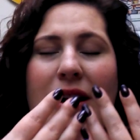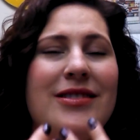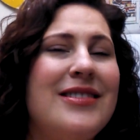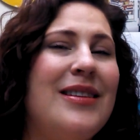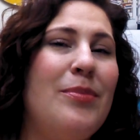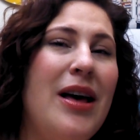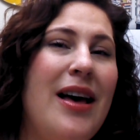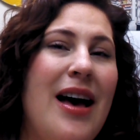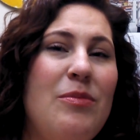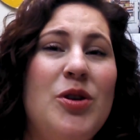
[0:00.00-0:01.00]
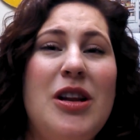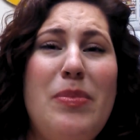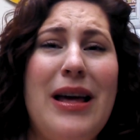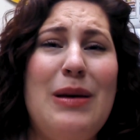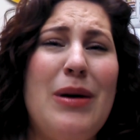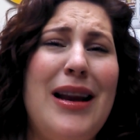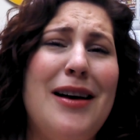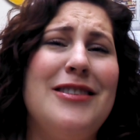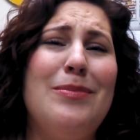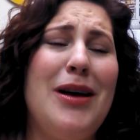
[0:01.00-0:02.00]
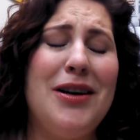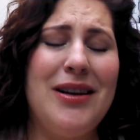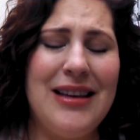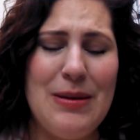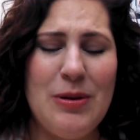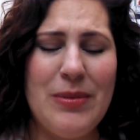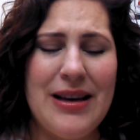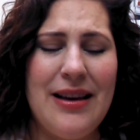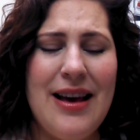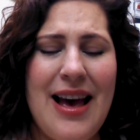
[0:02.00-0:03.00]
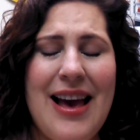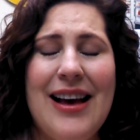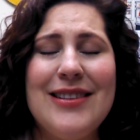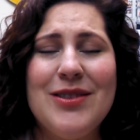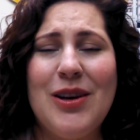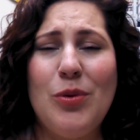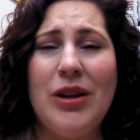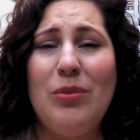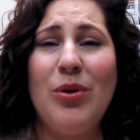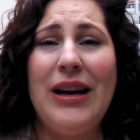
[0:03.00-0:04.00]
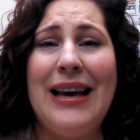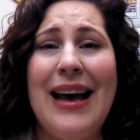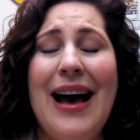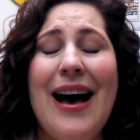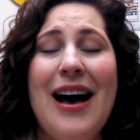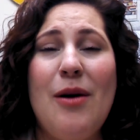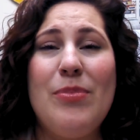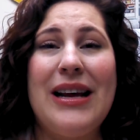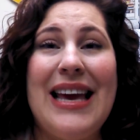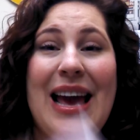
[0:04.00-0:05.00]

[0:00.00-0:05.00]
paws because I'm, I'm good at painting my nails. I'm not good at keeping my hands looking really pretty, um, but I